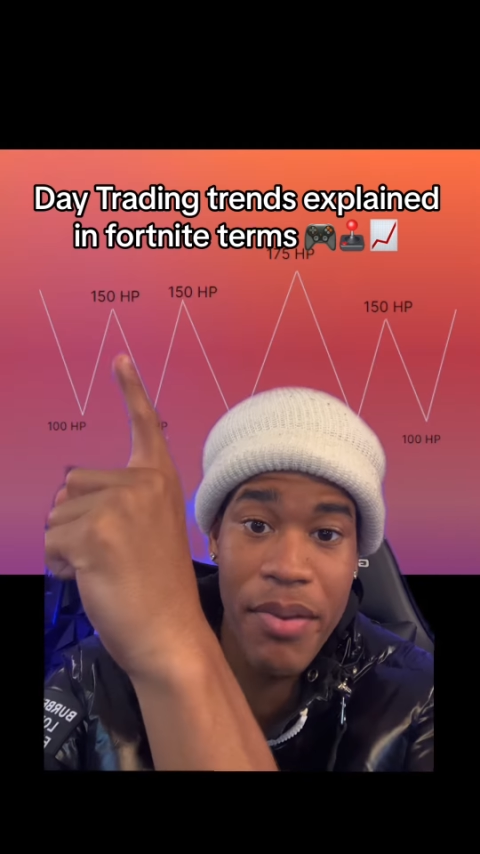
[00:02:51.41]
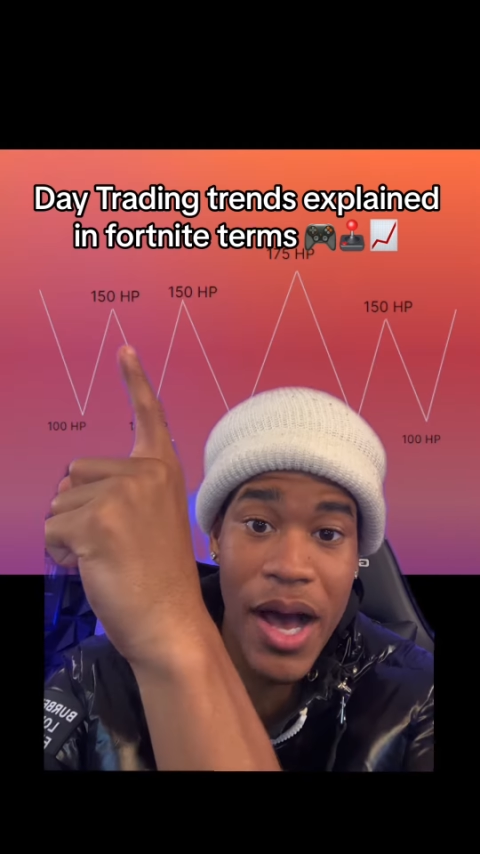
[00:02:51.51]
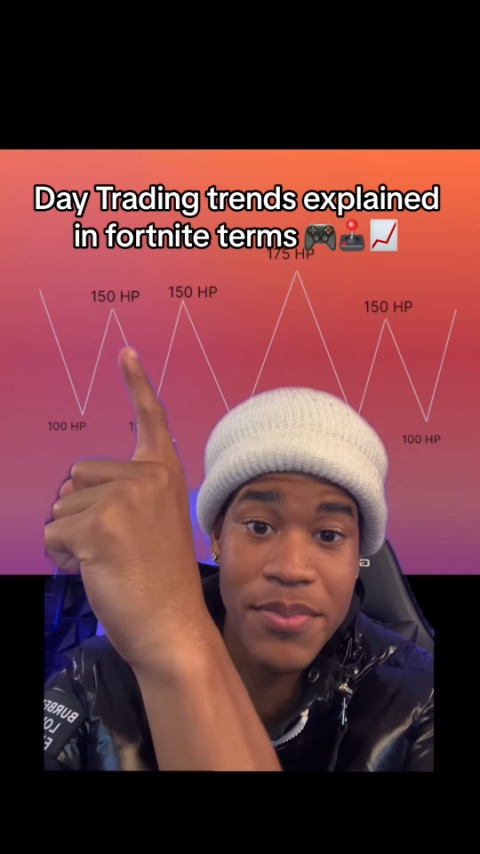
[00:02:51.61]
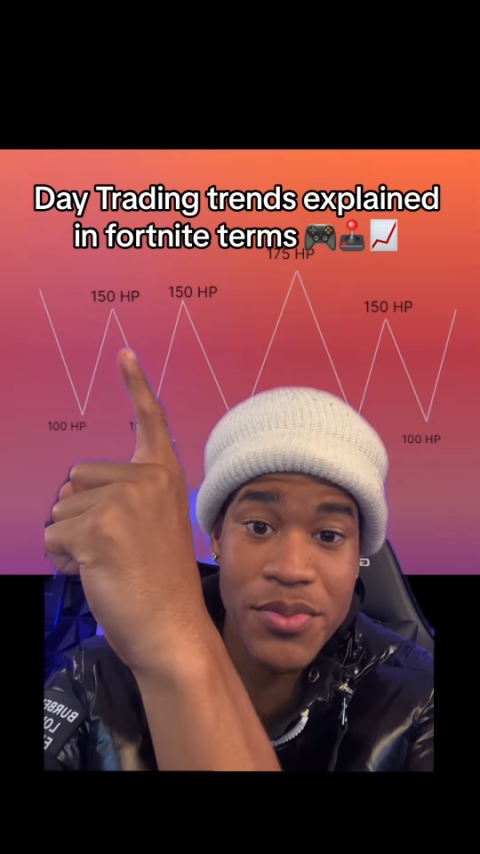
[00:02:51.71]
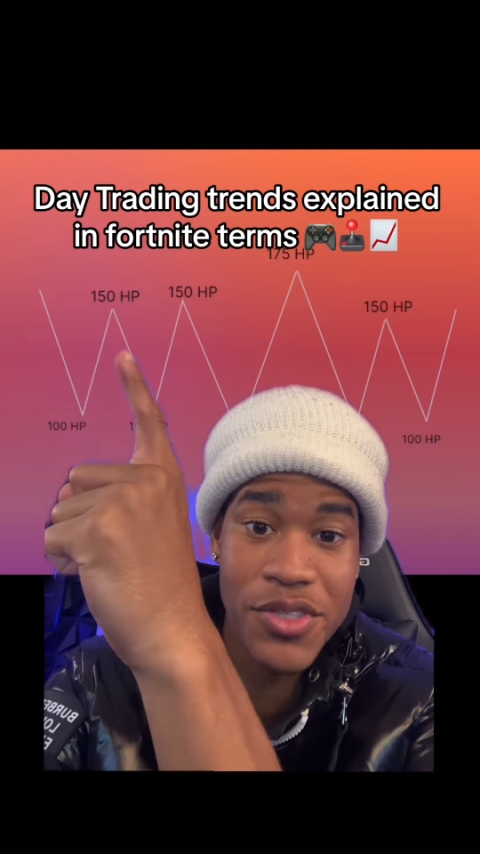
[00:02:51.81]

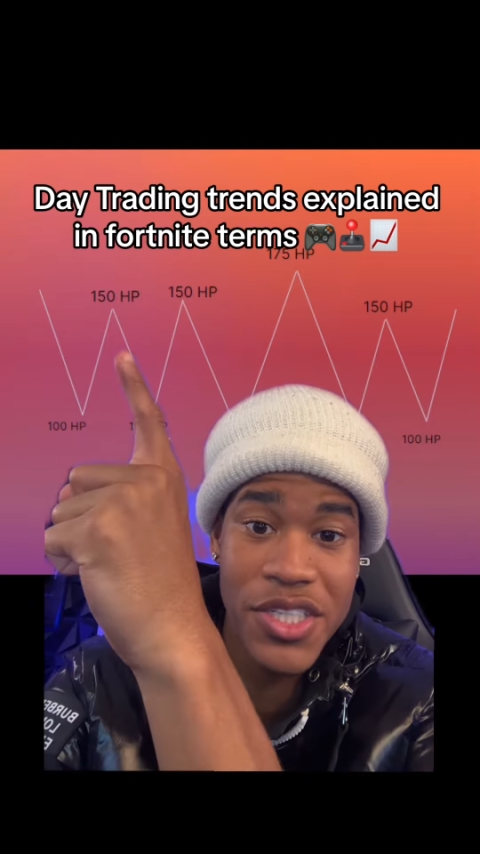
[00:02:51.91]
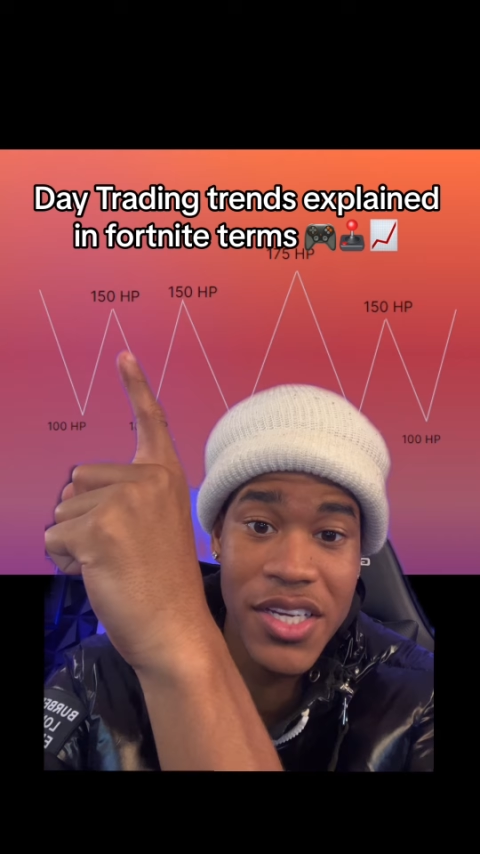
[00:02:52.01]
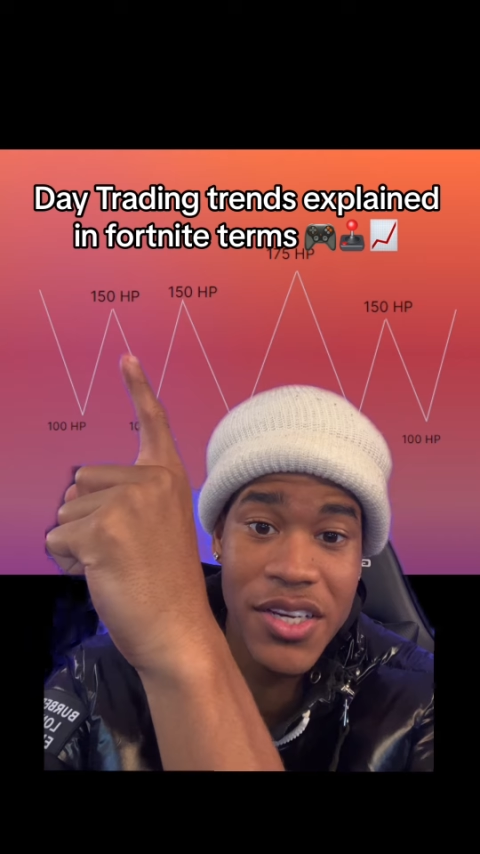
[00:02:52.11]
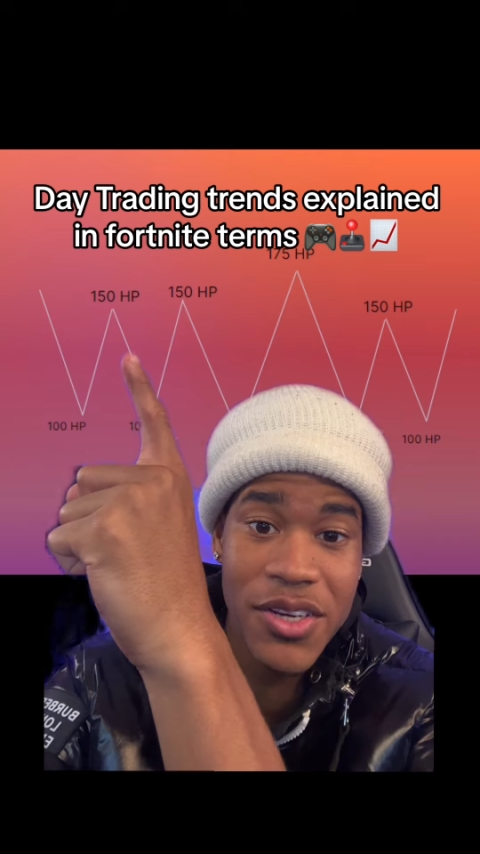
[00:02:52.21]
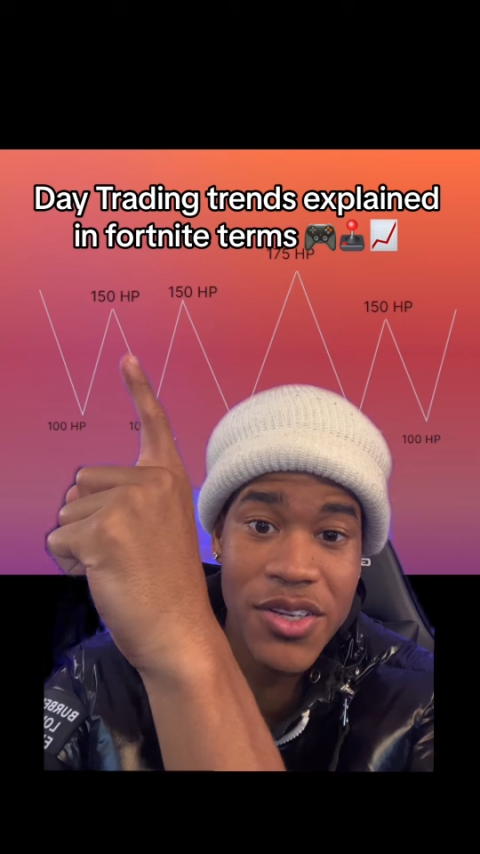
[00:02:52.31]
pop some
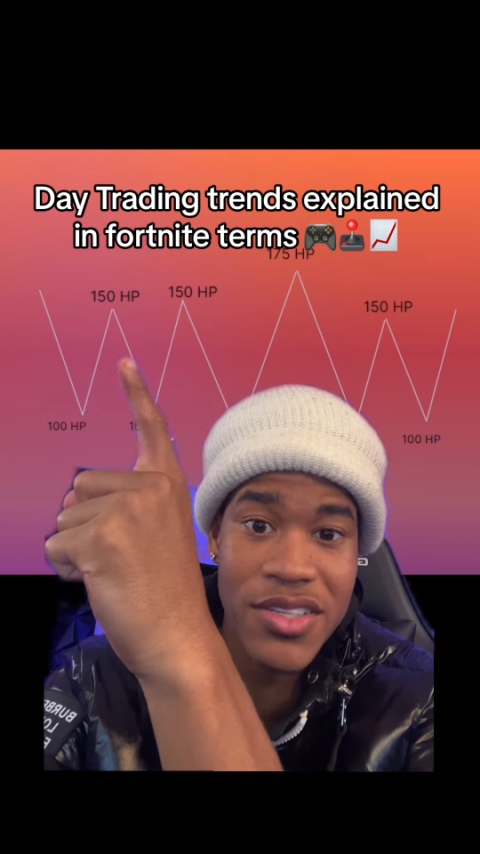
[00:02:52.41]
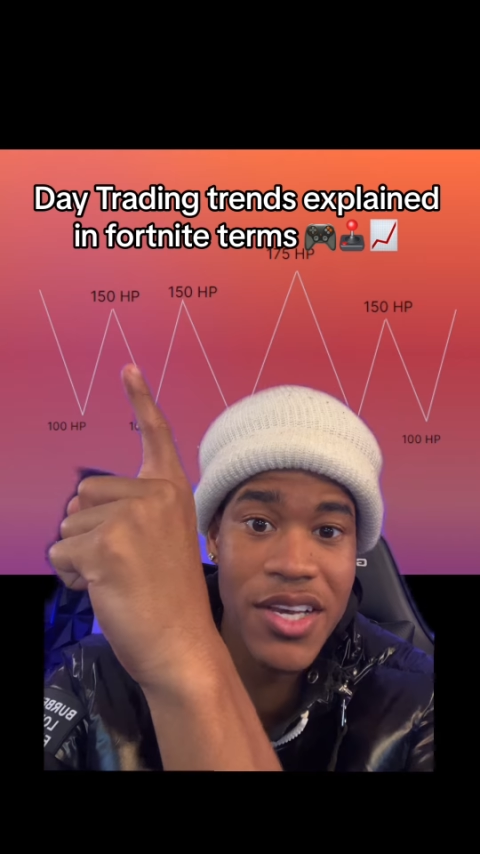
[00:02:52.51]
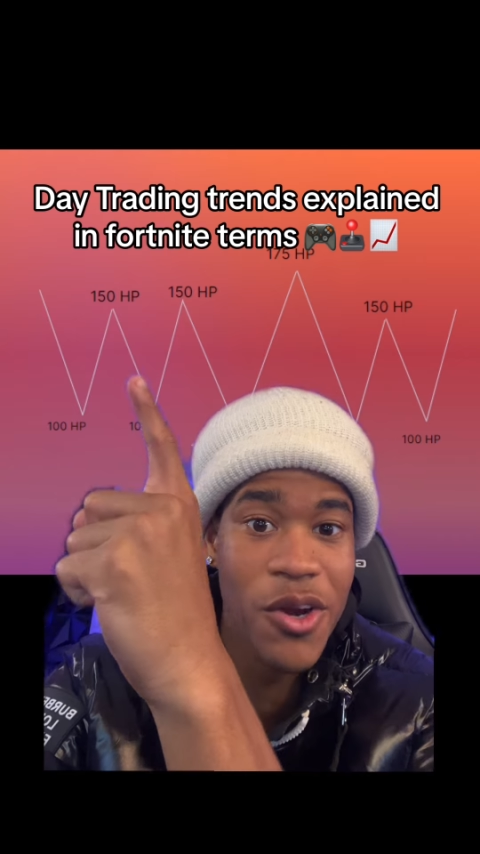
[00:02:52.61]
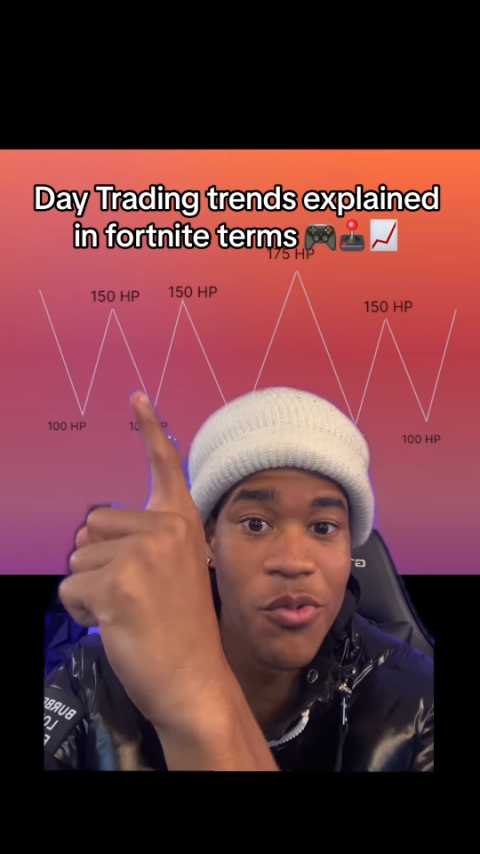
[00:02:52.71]
shields,